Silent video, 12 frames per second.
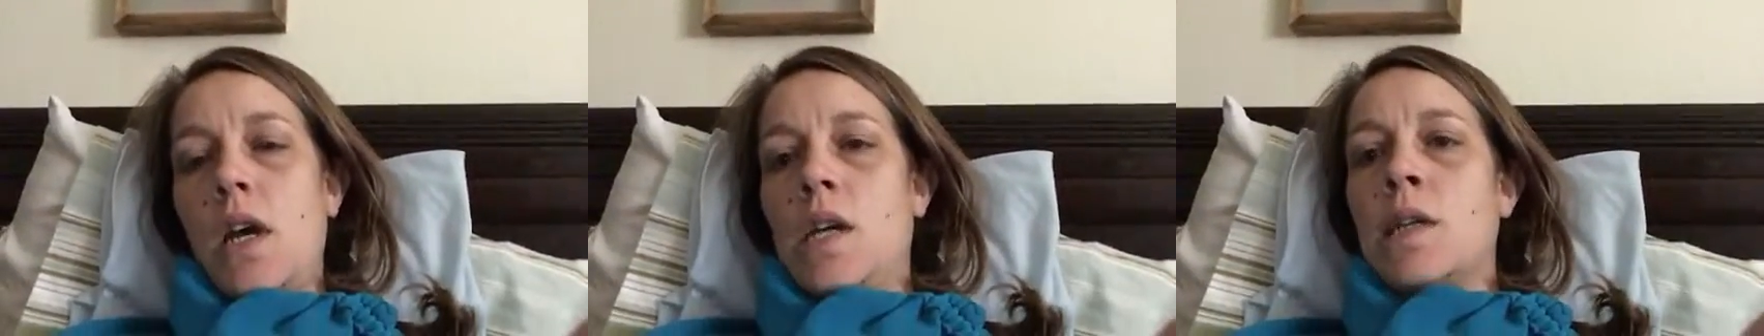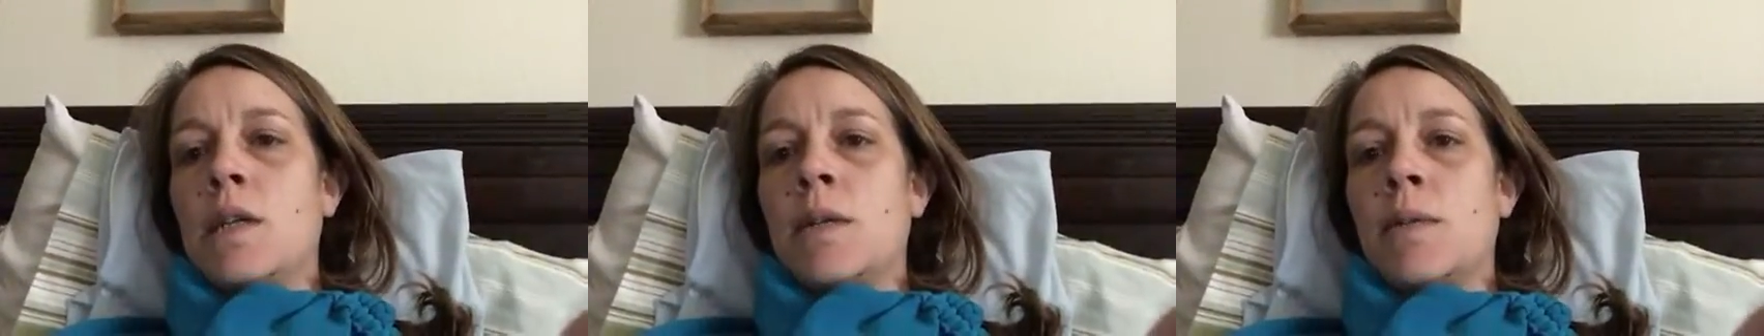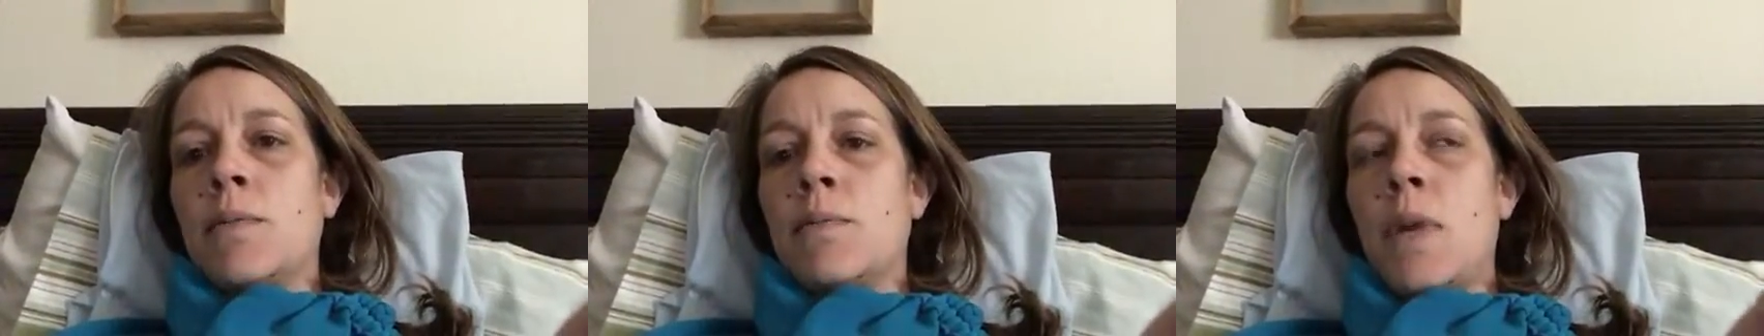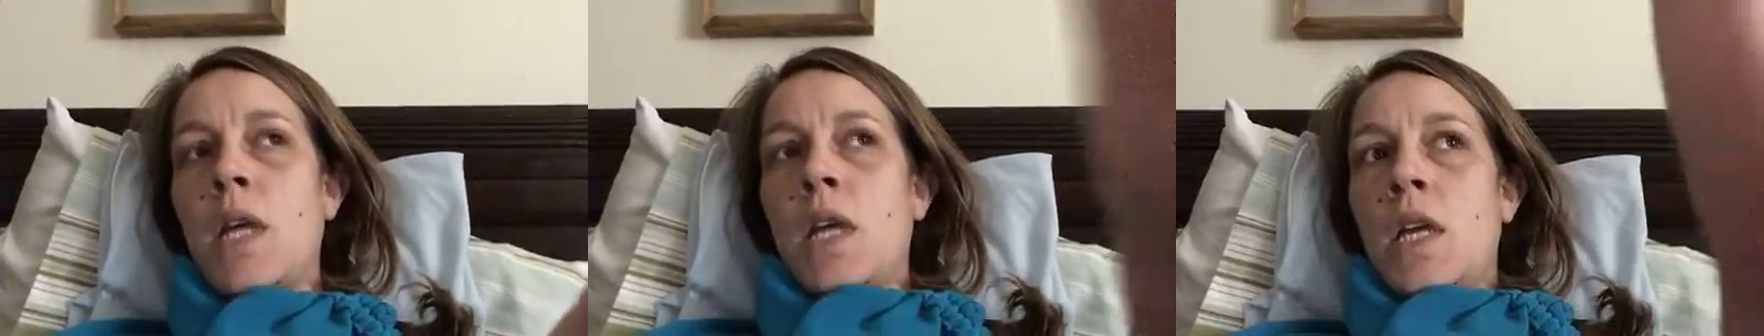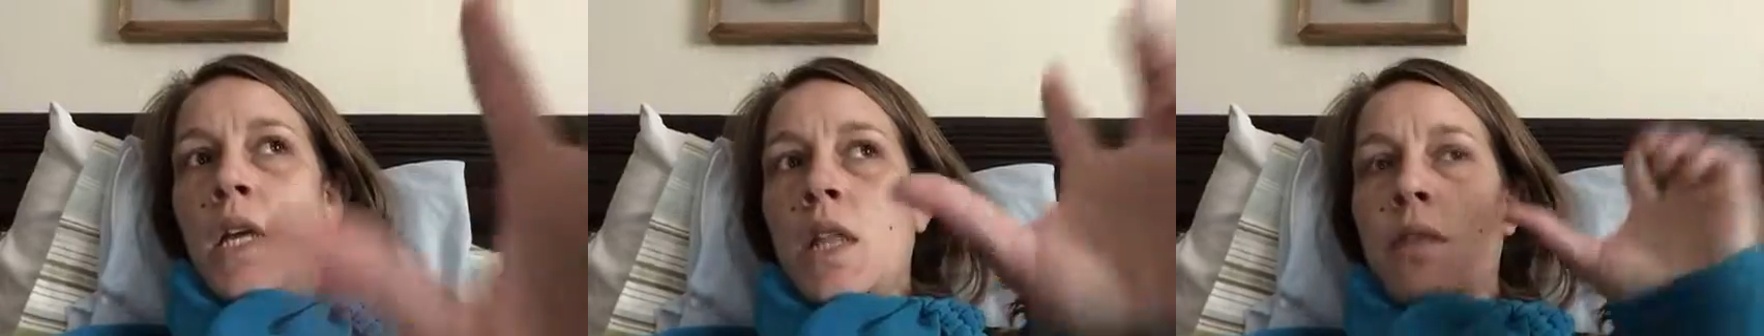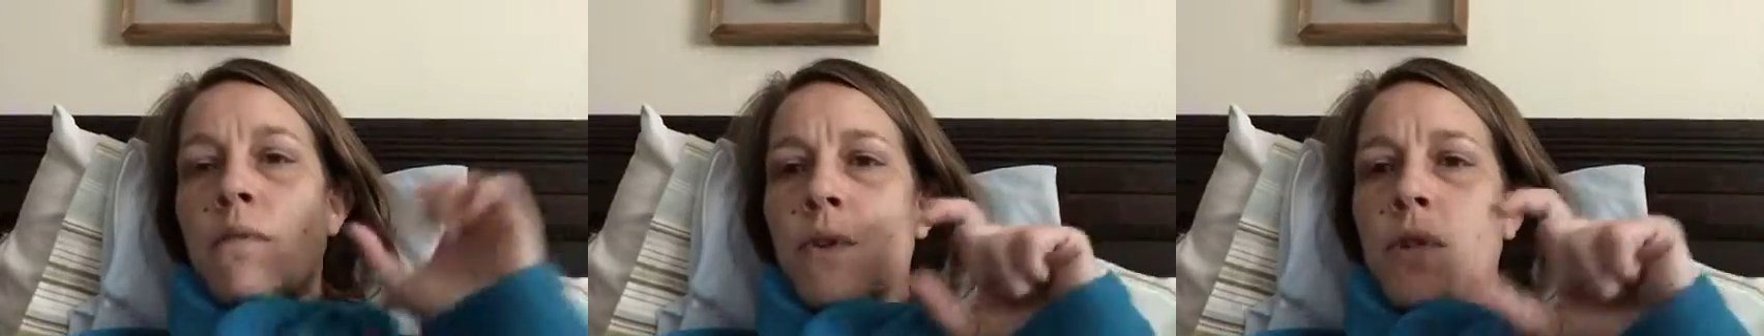Um,
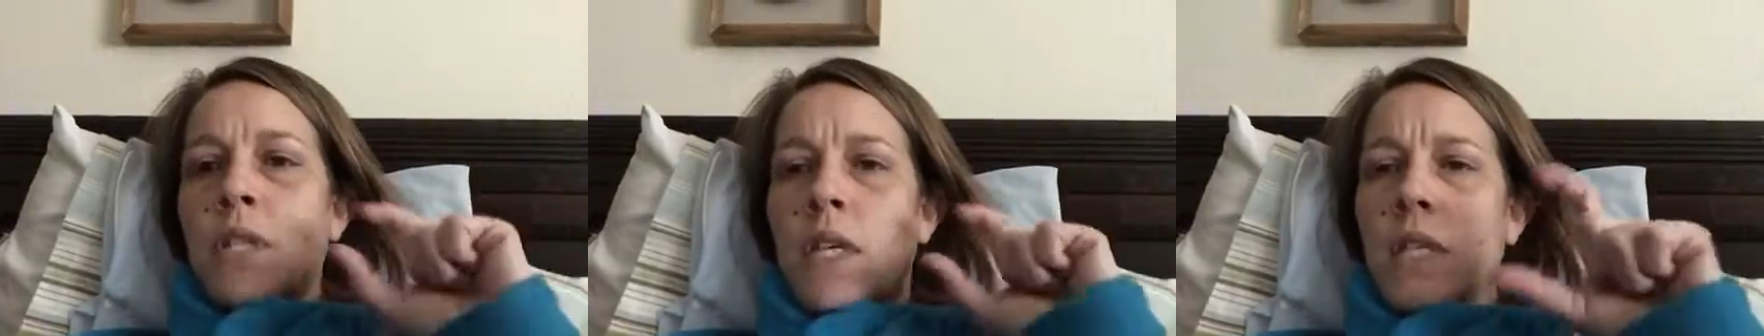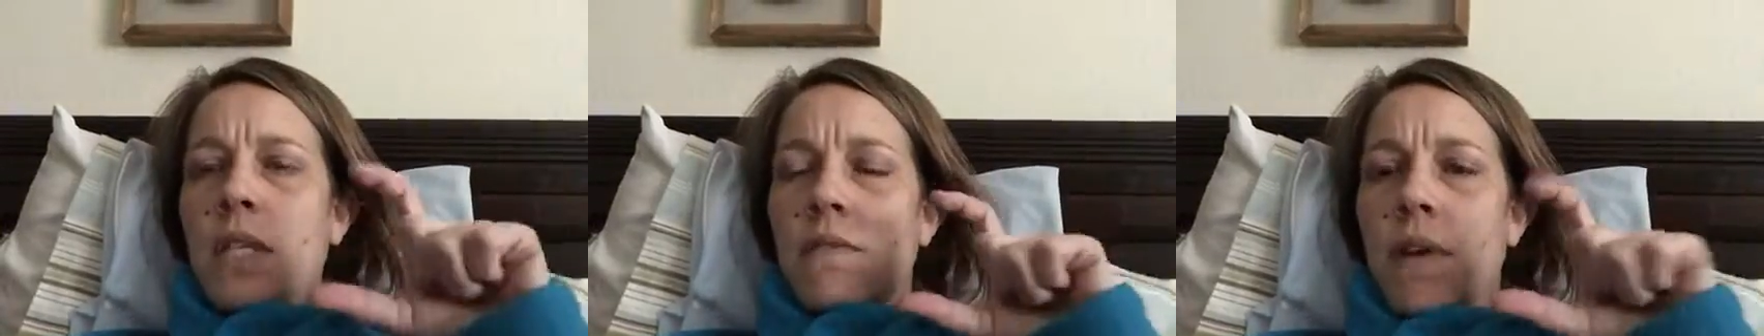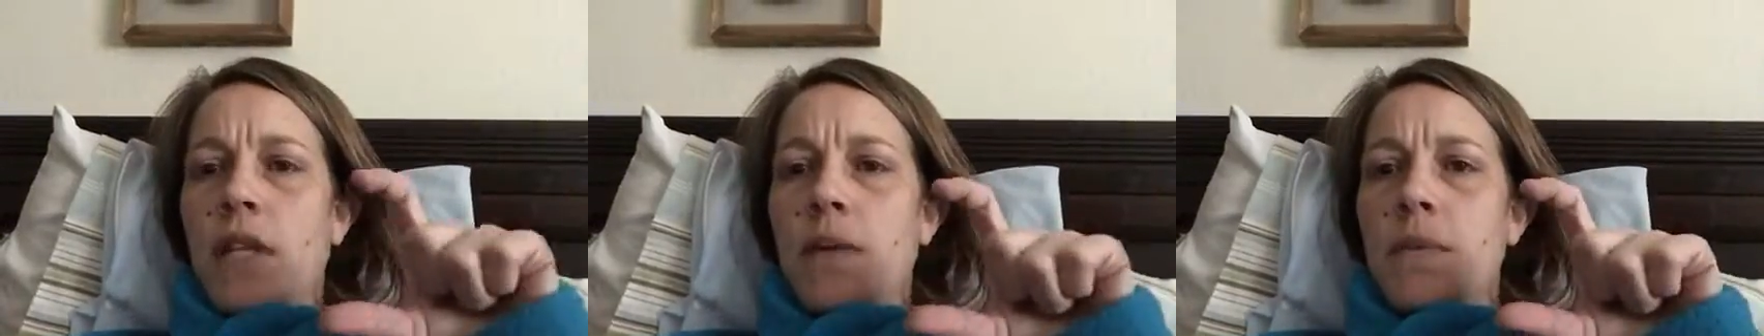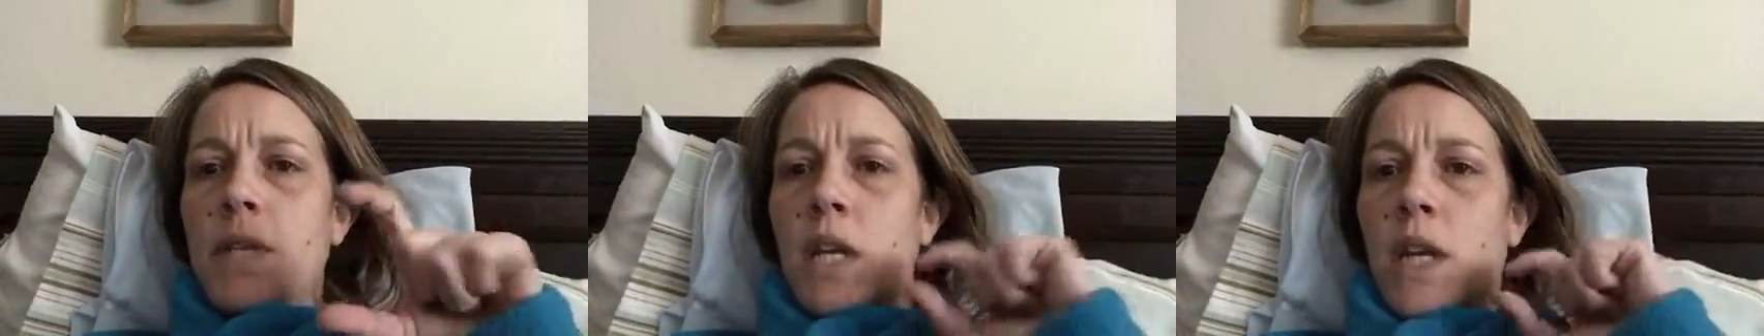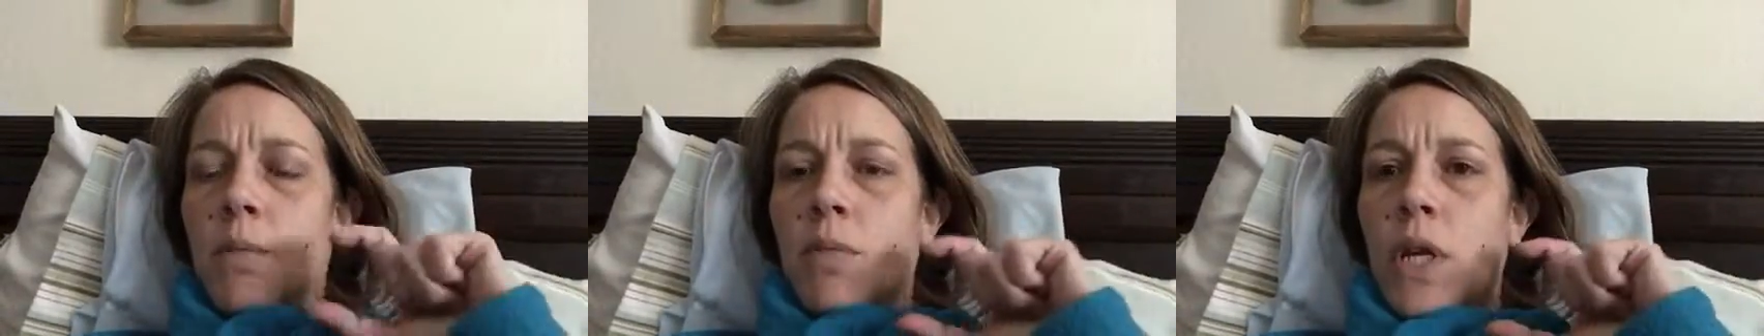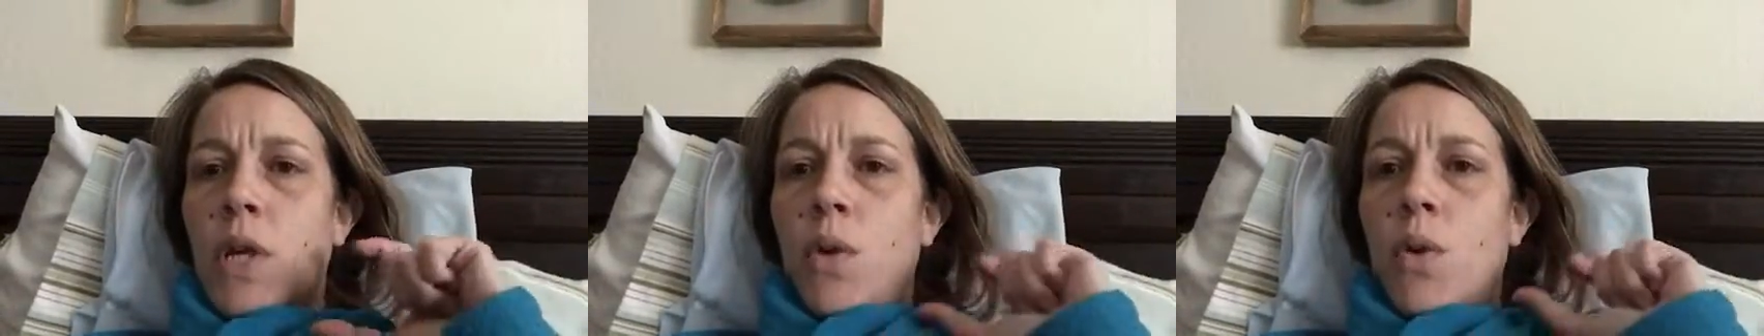the first thing that develops in an
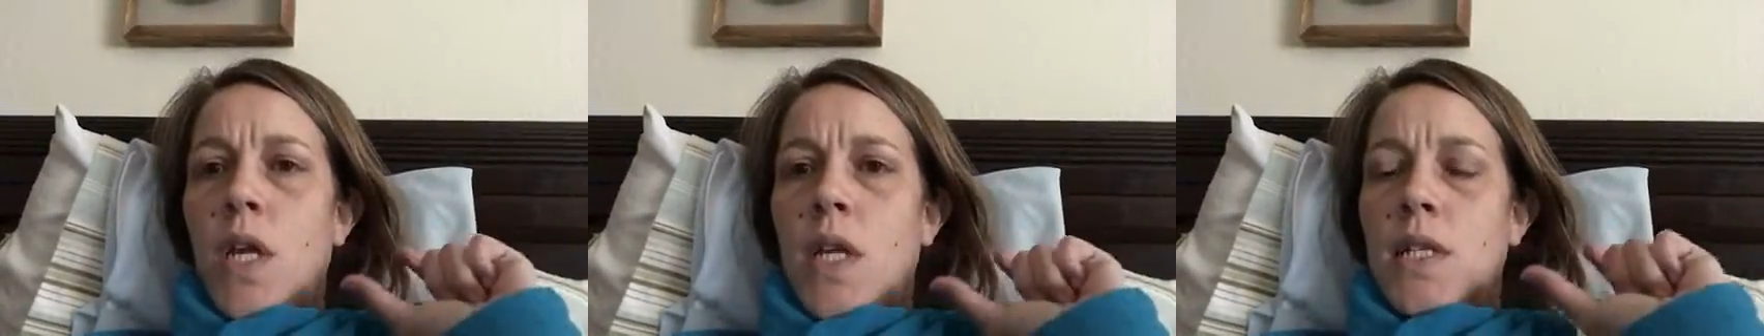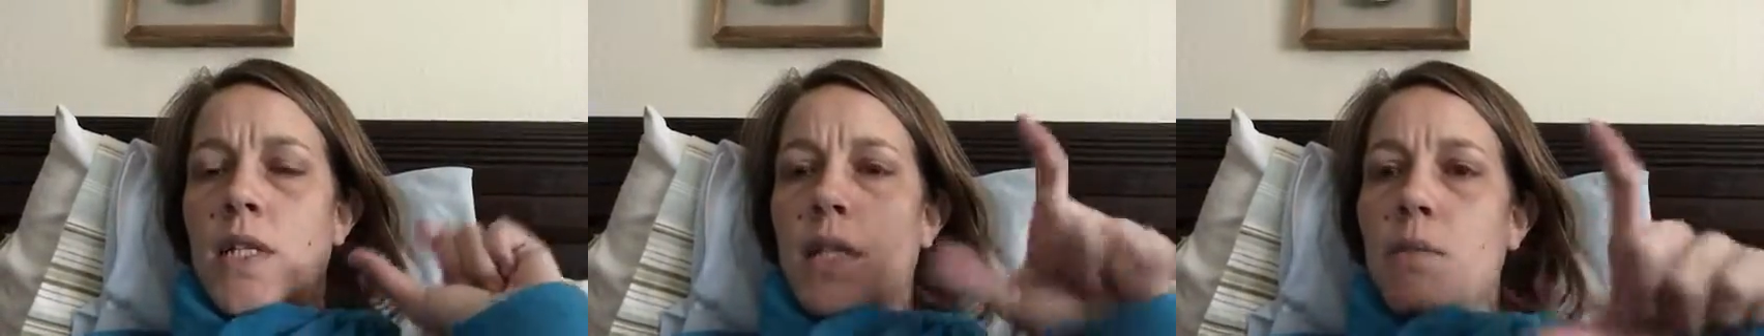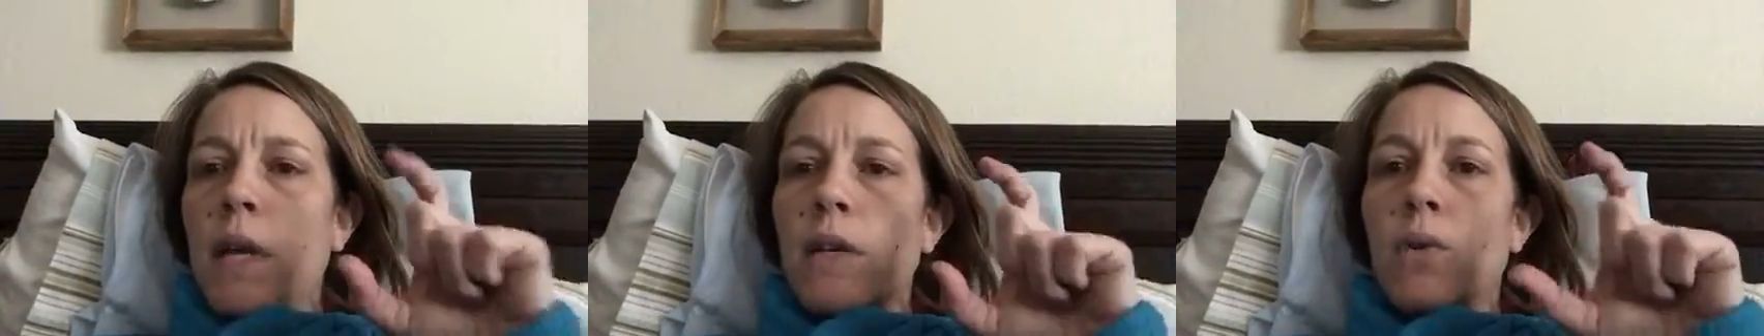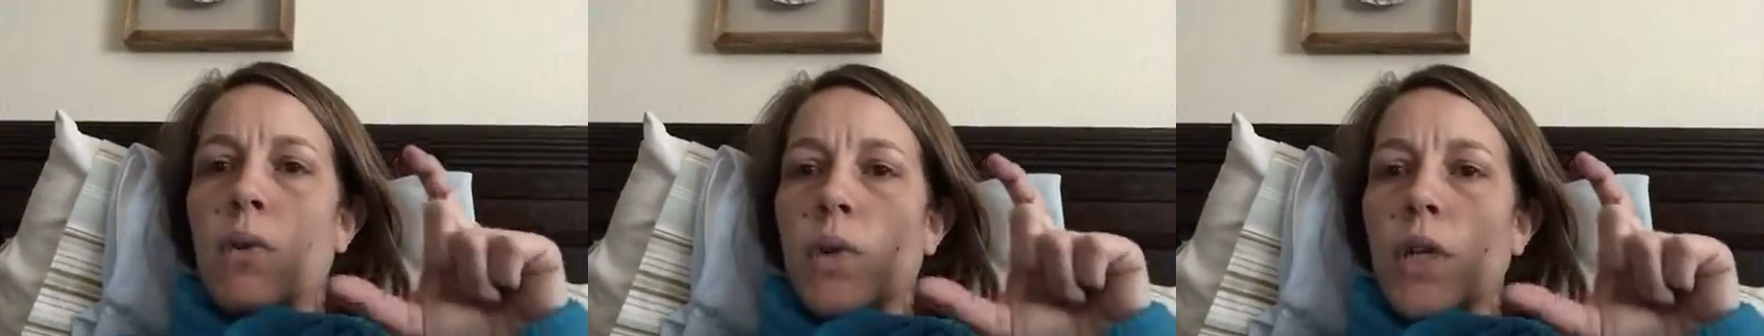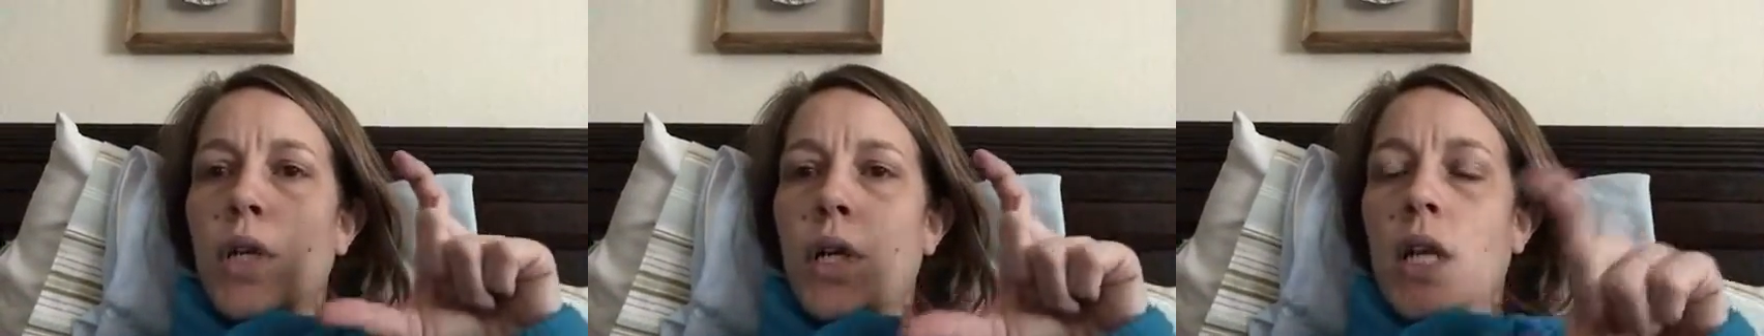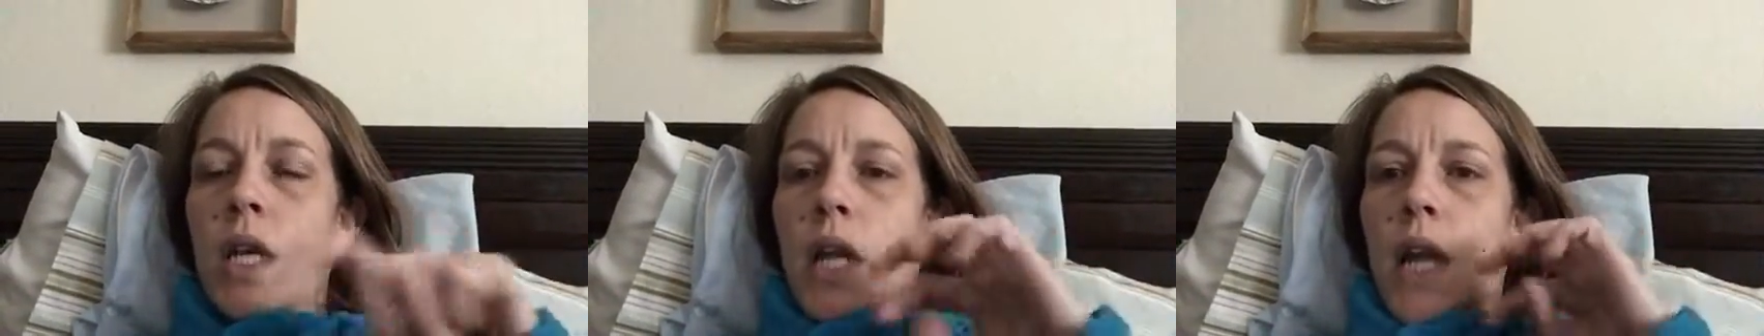embryo is the spinal cord.